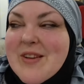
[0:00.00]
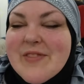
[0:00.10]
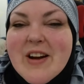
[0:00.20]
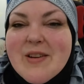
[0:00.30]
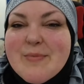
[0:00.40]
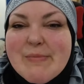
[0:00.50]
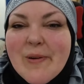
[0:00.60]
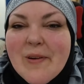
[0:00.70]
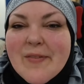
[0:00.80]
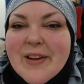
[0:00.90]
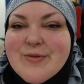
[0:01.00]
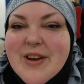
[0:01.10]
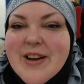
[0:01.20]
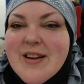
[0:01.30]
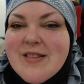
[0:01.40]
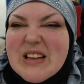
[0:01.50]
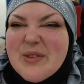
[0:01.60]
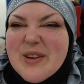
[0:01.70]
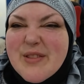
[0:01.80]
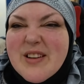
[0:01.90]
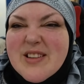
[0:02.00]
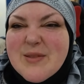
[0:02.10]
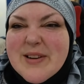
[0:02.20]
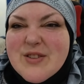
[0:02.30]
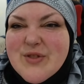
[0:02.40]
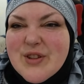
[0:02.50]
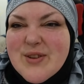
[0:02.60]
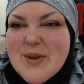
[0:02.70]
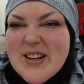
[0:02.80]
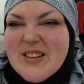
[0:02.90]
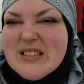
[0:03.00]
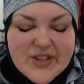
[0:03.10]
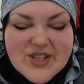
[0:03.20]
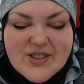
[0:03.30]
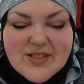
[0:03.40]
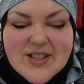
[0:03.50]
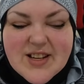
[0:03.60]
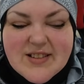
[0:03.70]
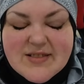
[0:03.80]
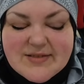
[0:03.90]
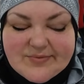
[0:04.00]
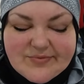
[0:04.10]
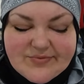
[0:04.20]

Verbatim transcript: They gotta be burnt on the outside. Ew, I don't think I'll eat wieners for a little while. They're salty and